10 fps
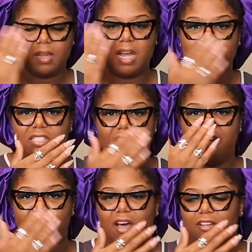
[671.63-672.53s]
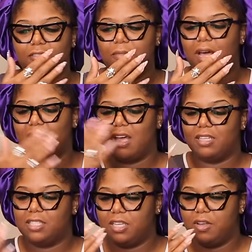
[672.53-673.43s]
I just have all of my
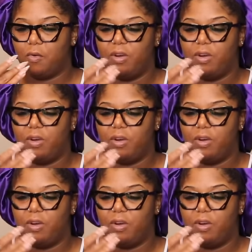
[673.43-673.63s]
content